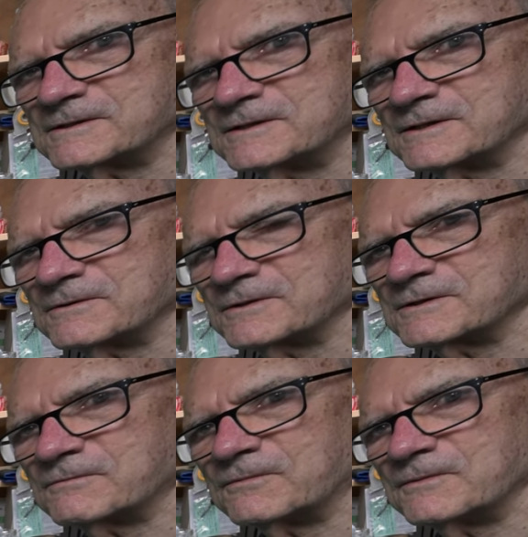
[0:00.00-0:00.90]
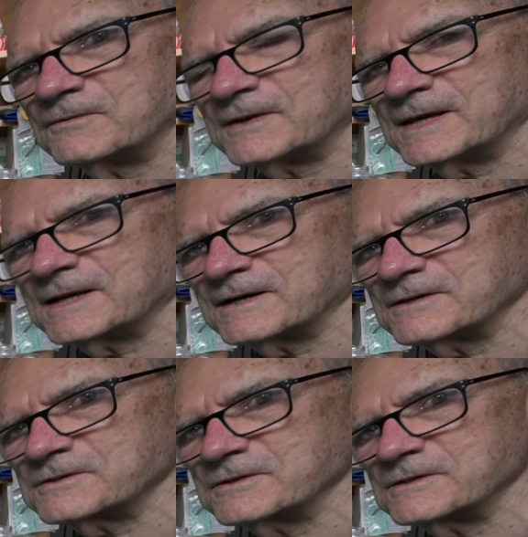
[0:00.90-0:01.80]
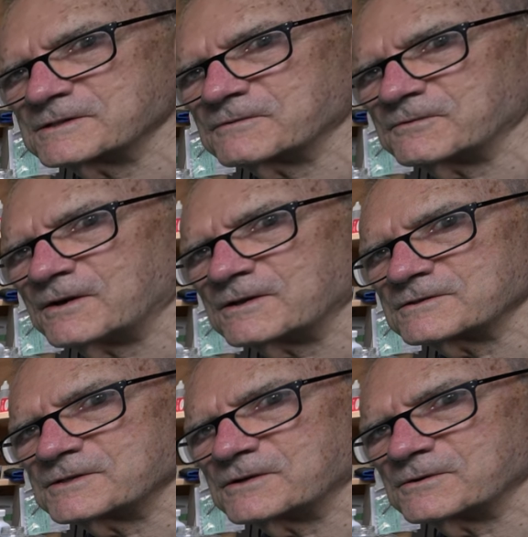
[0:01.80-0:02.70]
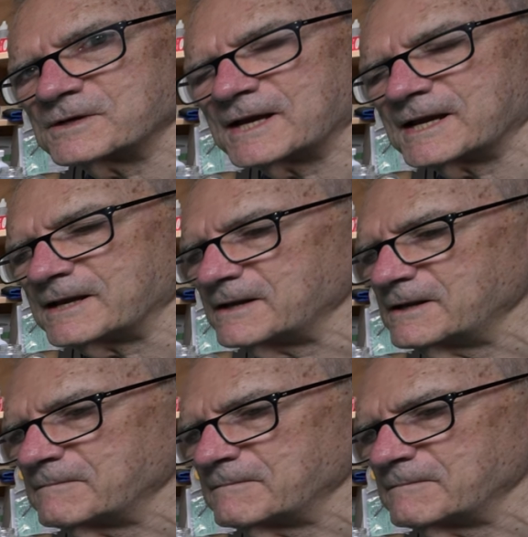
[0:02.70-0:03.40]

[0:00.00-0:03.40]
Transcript: you know, that if you get it as soon as it falls, you're okay.